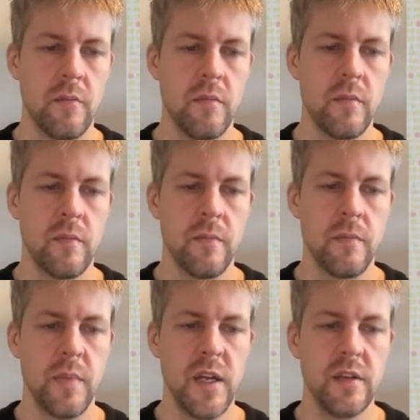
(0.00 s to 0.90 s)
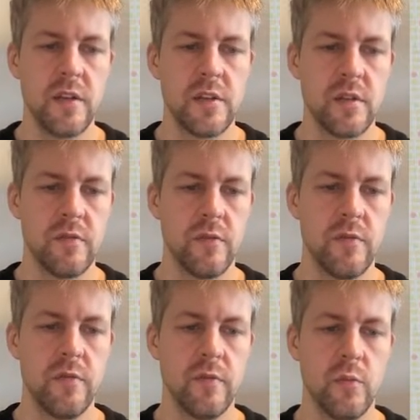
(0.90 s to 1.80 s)
binary,
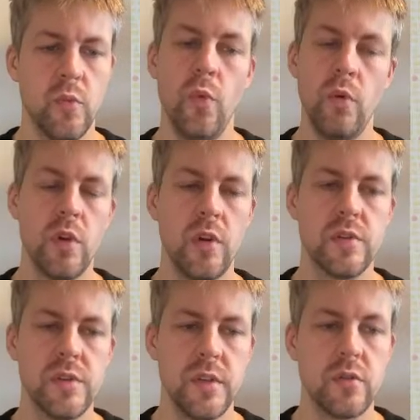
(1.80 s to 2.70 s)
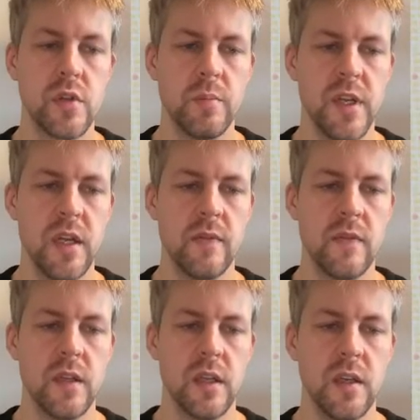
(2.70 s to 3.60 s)
we will also need to update
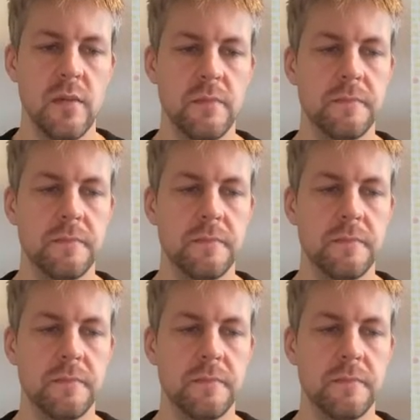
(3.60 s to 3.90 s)
the